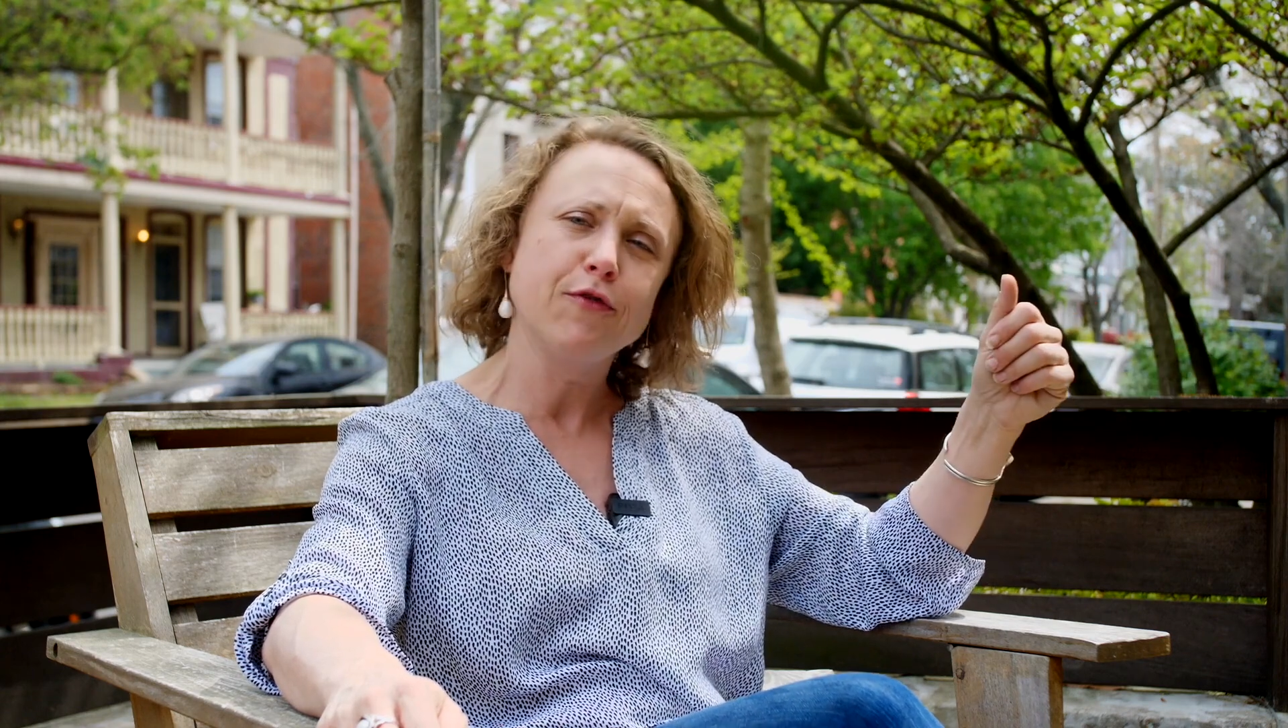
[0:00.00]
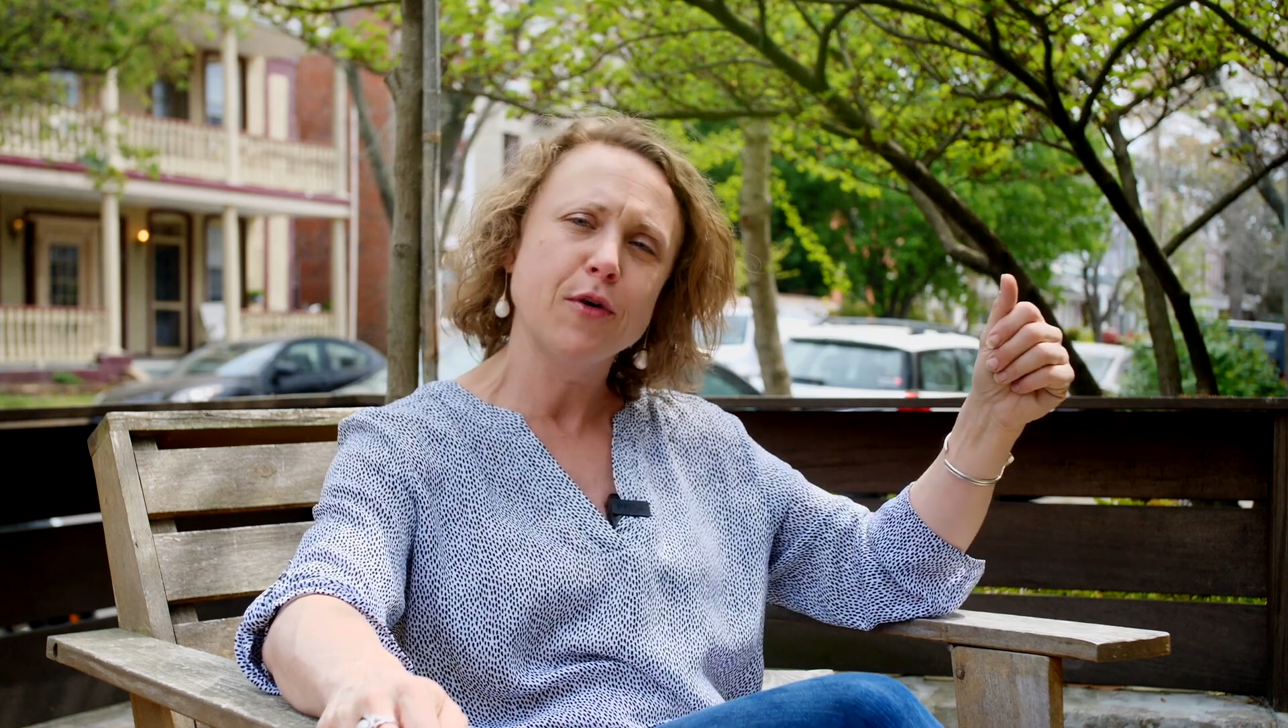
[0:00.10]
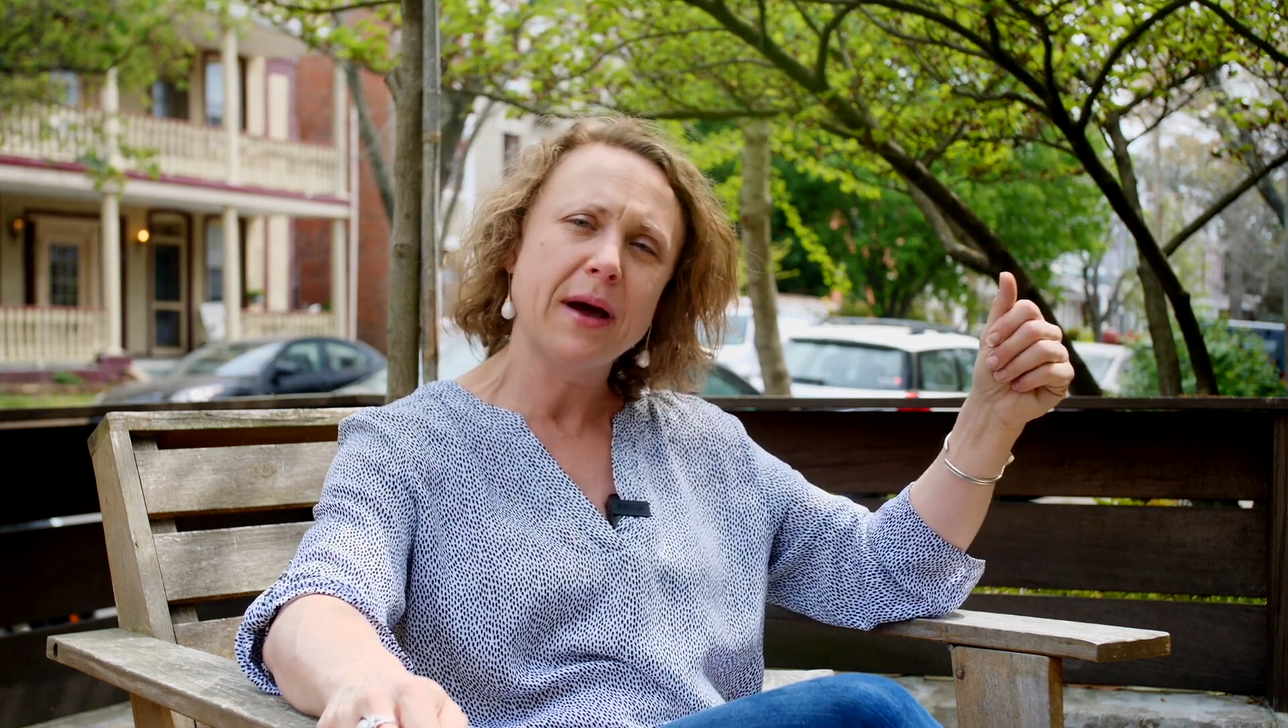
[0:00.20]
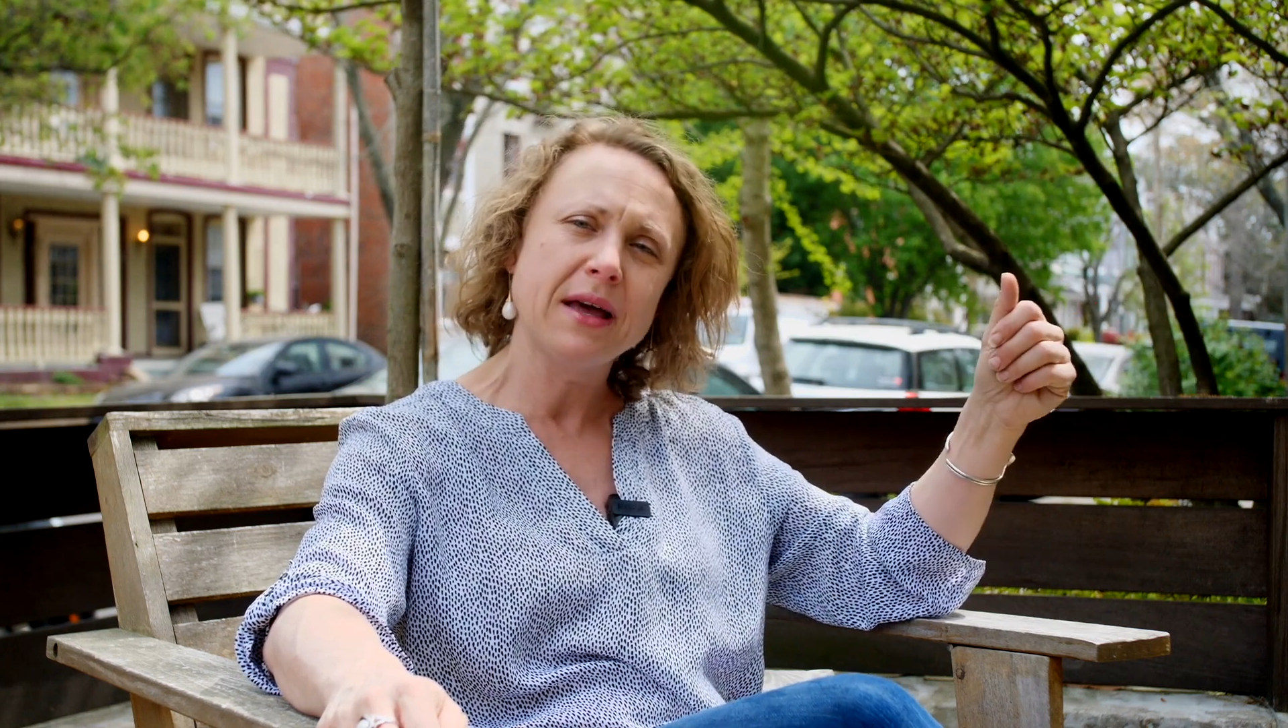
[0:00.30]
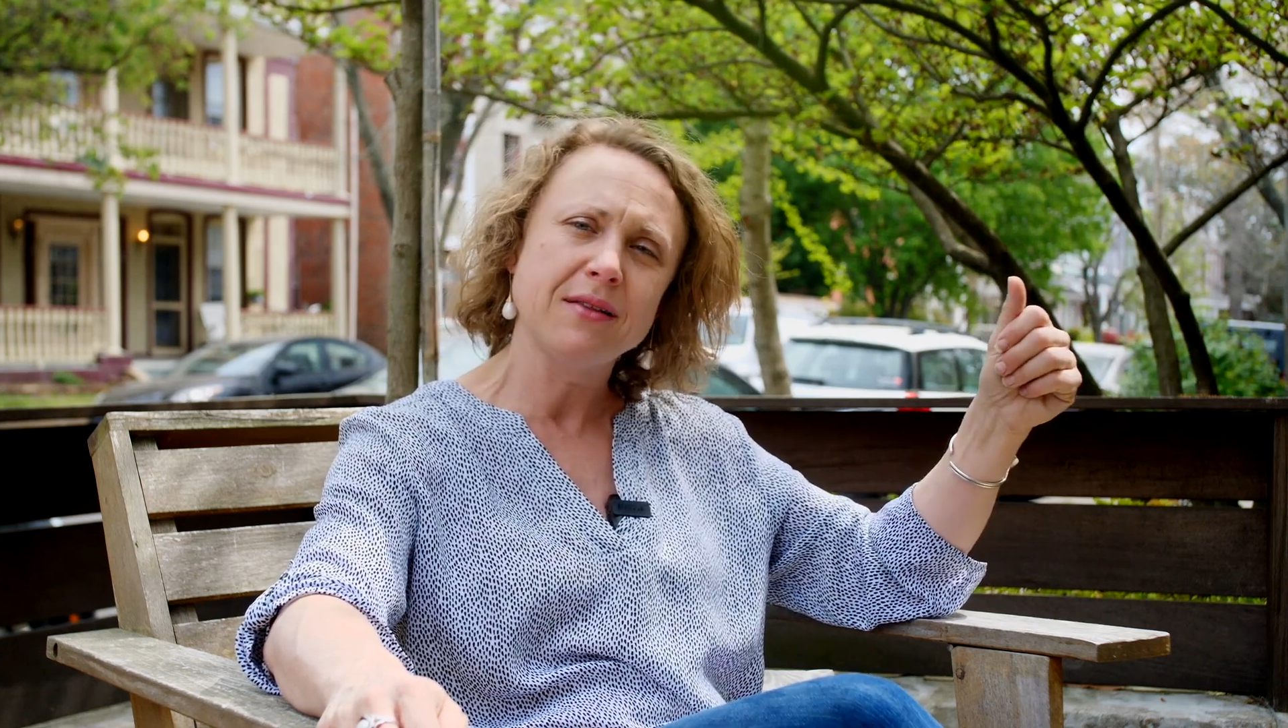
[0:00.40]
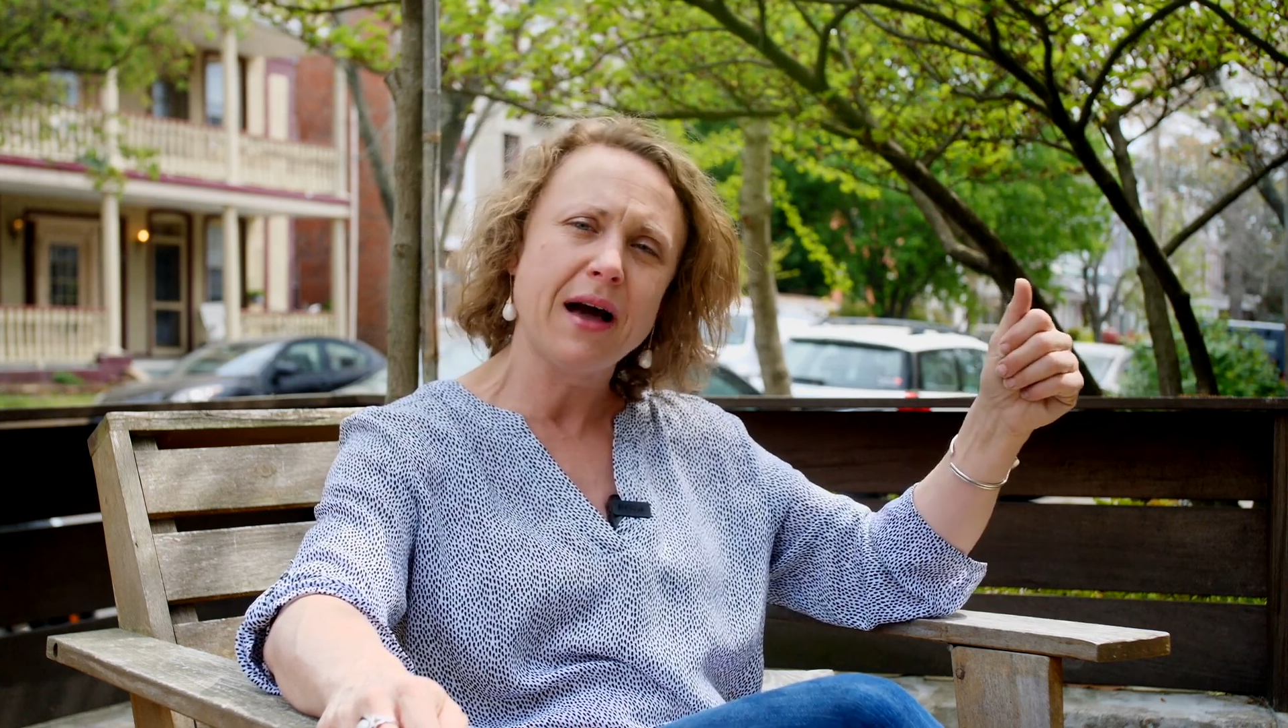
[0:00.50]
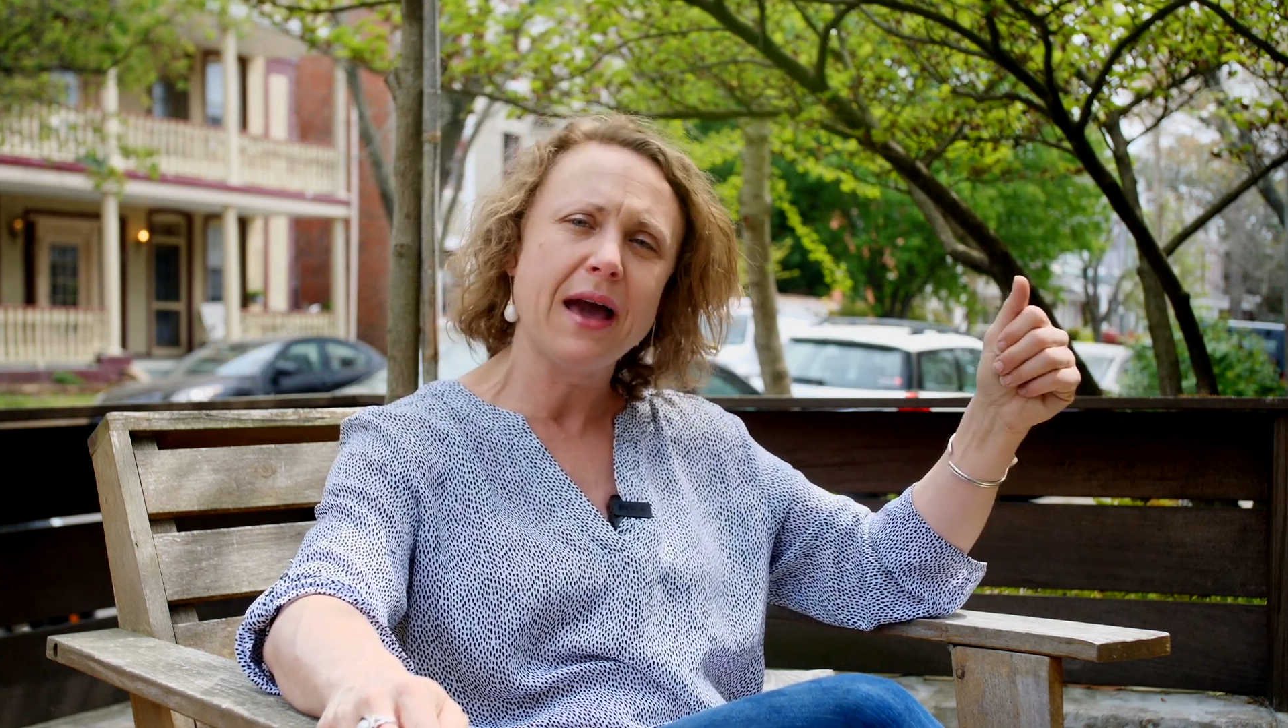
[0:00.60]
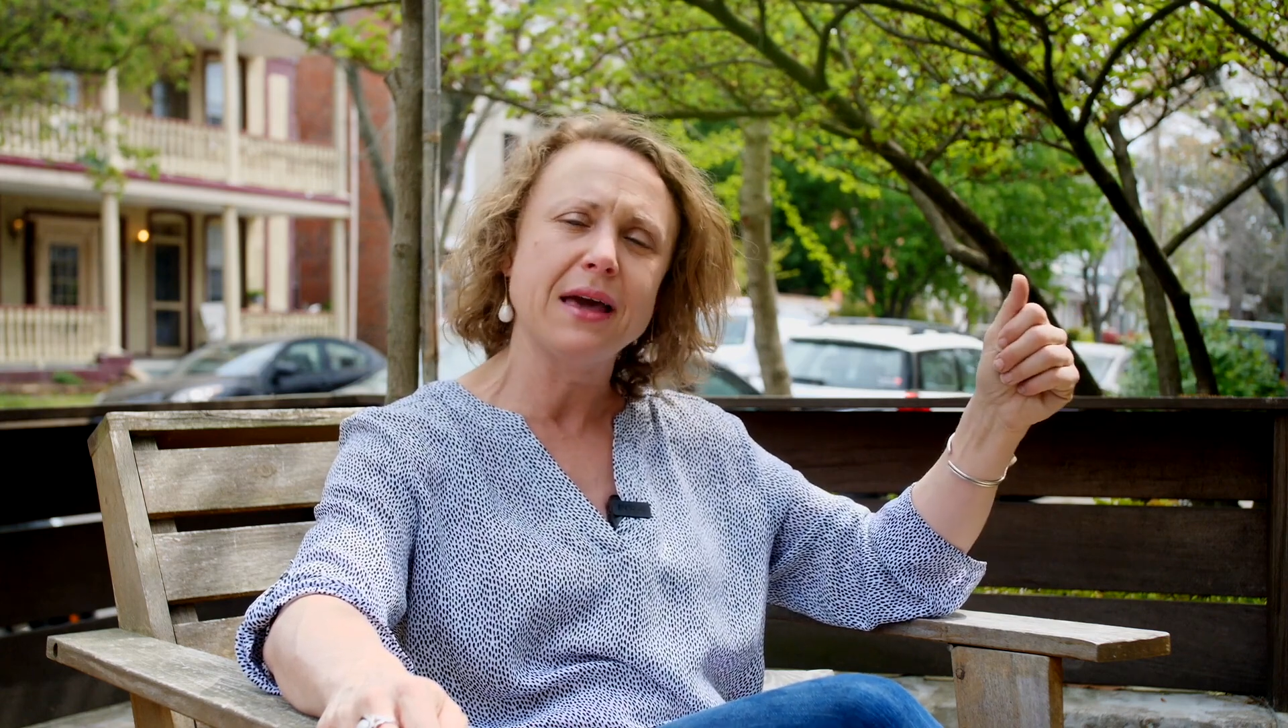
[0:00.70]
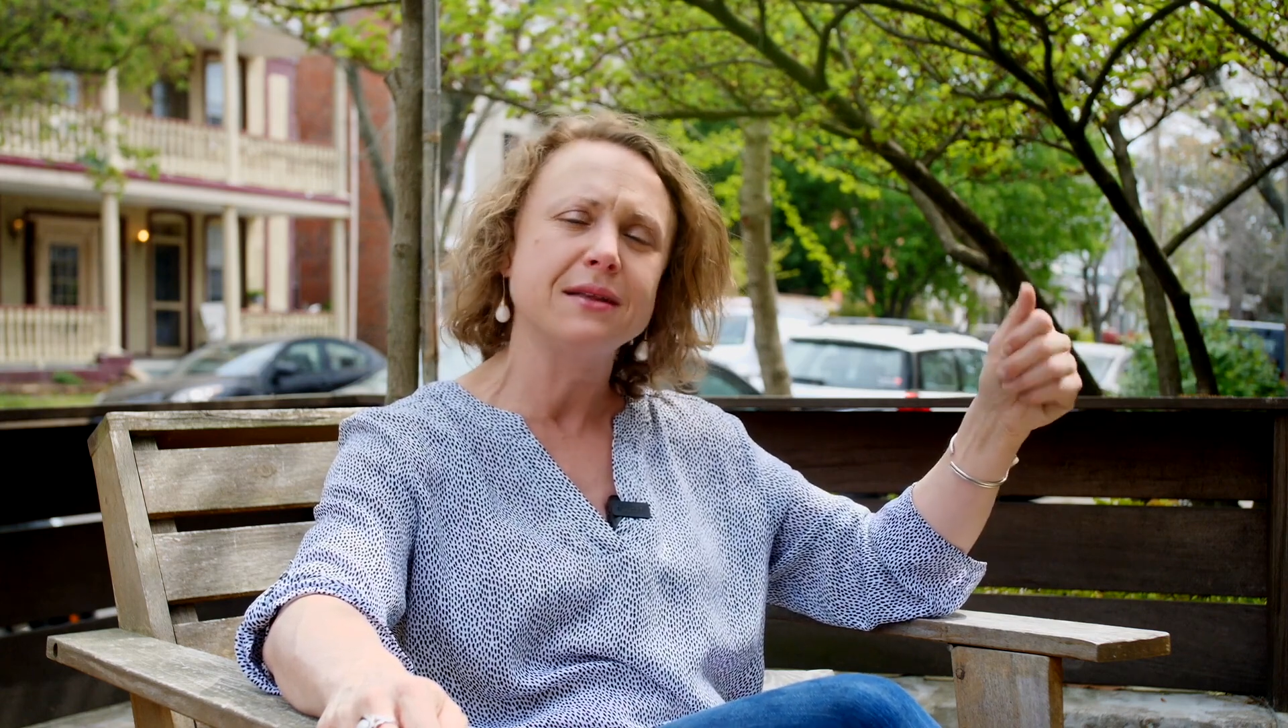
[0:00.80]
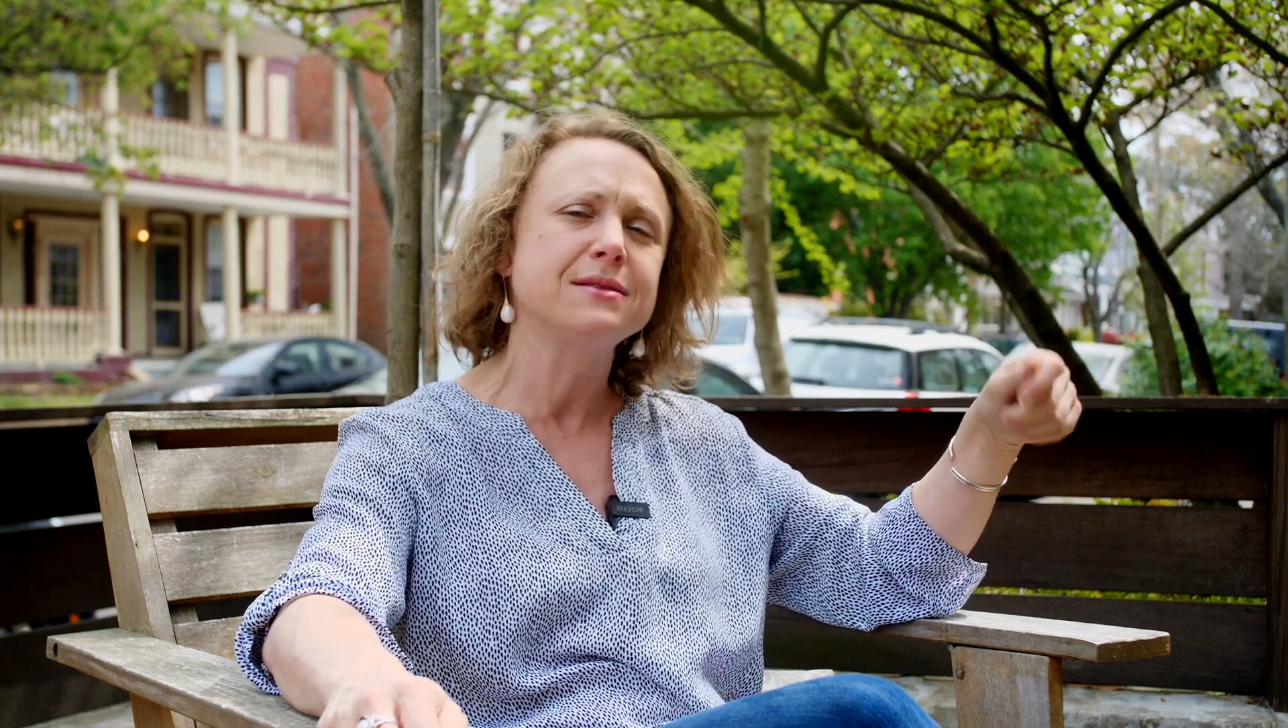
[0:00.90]
for my
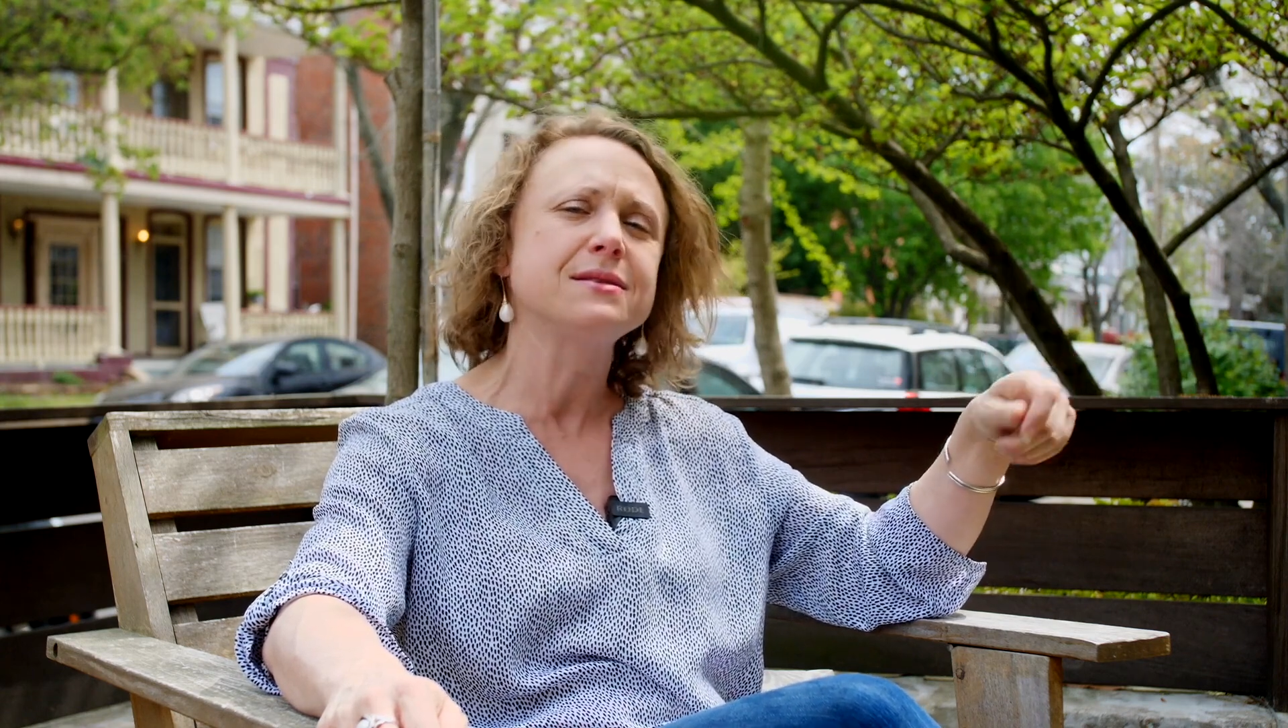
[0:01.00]
clients,